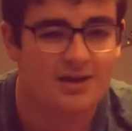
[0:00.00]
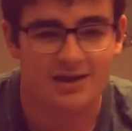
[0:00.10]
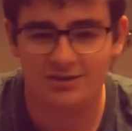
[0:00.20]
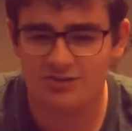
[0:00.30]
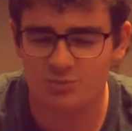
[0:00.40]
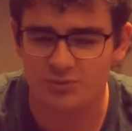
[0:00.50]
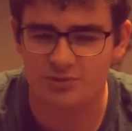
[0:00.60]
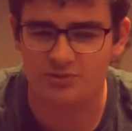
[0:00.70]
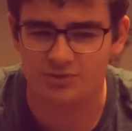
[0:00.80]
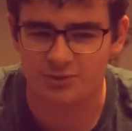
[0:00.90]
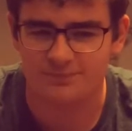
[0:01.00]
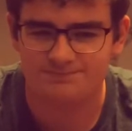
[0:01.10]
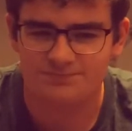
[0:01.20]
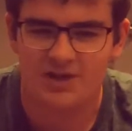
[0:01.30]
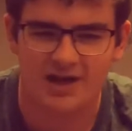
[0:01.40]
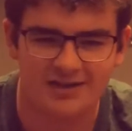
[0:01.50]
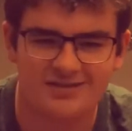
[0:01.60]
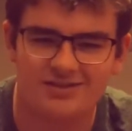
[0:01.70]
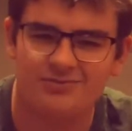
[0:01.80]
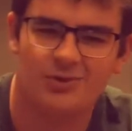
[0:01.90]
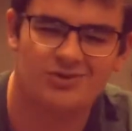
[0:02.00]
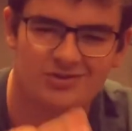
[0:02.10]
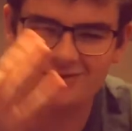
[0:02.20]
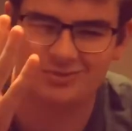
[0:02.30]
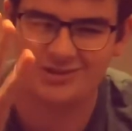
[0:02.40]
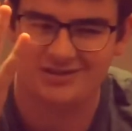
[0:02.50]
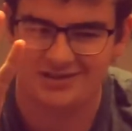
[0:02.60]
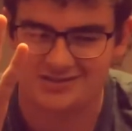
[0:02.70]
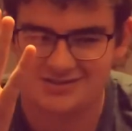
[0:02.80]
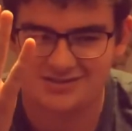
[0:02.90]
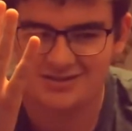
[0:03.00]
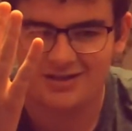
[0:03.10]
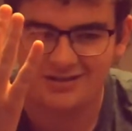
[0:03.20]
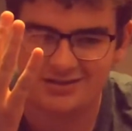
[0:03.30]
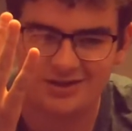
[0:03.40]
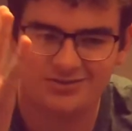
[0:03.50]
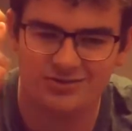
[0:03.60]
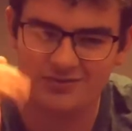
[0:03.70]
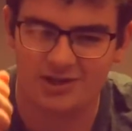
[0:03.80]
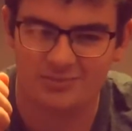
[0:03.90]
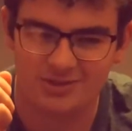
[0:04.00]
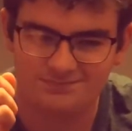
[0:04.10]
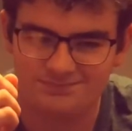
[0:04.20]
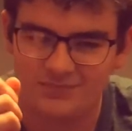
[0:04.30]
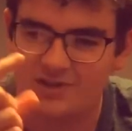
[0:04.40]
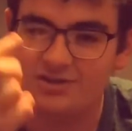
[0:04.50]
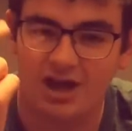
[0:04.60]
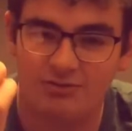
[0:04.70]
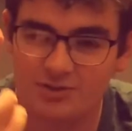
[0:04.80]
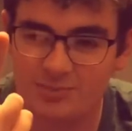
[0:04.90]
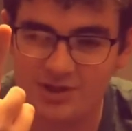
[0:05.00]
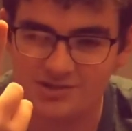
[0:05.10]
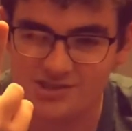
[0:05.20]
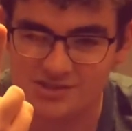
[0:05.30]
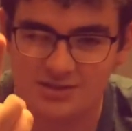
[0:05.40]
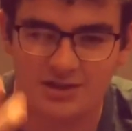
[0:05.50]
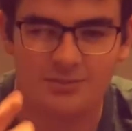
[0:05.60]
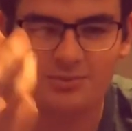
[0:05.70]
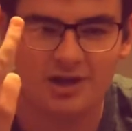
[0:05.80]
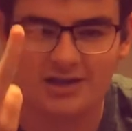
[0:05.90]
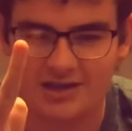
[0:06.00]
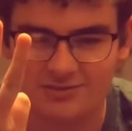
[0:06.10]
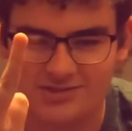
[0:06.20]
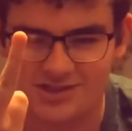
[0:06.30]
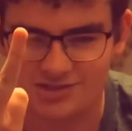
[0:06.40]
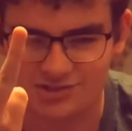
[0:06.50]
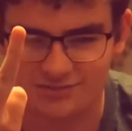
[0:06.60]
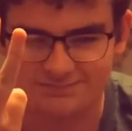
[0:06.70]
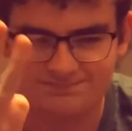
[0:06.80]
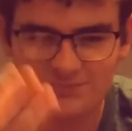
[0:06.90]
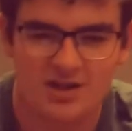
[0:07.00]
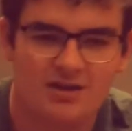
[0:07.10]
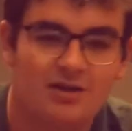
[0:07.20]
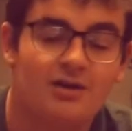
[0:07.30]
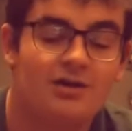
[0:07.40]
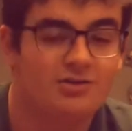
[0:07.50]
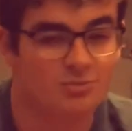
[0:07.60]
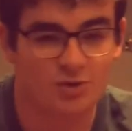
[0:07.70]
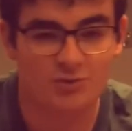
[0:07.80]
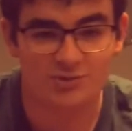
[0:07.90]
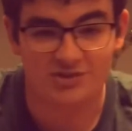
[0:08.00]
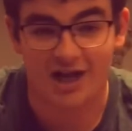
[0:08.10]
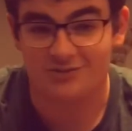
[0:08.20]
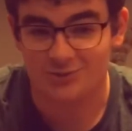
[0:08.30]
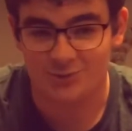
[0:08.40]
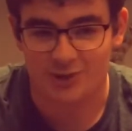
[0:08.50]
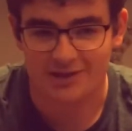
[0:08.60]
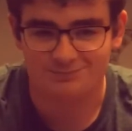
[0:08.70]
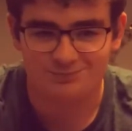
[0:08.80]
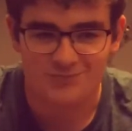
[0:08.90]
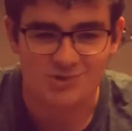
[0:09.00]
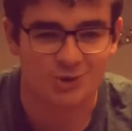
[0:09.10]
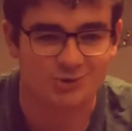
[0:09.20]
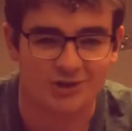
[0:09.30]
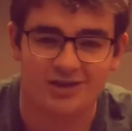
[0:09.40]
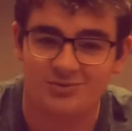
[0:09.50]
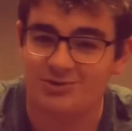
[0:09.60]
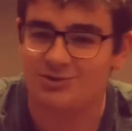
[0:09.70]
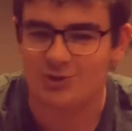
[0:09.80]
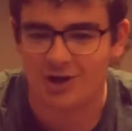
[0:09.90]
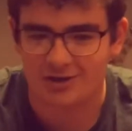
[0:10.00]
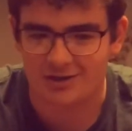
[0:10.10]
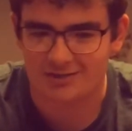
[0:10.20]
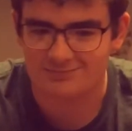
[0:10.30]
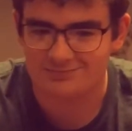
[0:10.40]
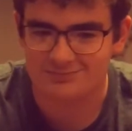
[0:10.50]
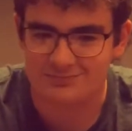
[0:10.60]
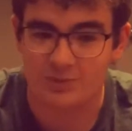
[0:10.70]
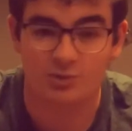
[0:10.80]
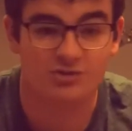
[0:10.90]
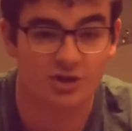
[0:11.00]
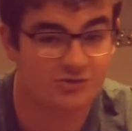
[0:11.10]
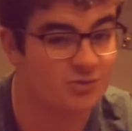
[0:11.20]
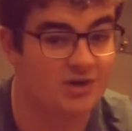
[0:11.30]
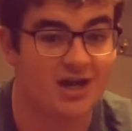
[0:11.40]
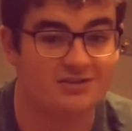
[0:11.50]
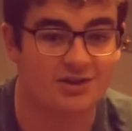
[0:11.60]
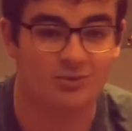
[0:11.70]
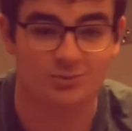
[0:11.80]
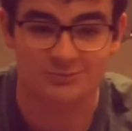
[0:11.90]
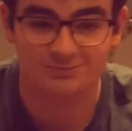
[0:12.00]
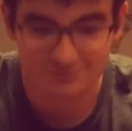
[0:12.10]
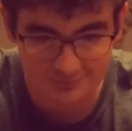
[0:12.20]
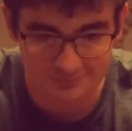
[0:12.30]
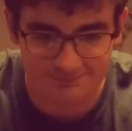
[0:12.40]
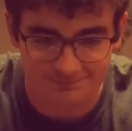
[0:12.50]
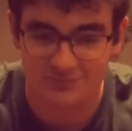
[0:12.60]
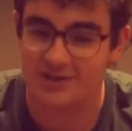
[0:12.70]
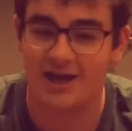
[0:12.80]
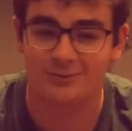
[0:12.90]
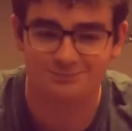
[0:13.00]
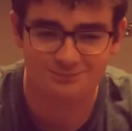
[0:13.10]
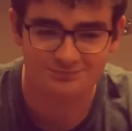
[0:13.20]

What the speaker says: In this movie review, I intend to focus on three things: character development, novel comparison, and plot analyzation. The movie was not too great, so I'll try not to be too hard on it, but it was also not terrible. Now,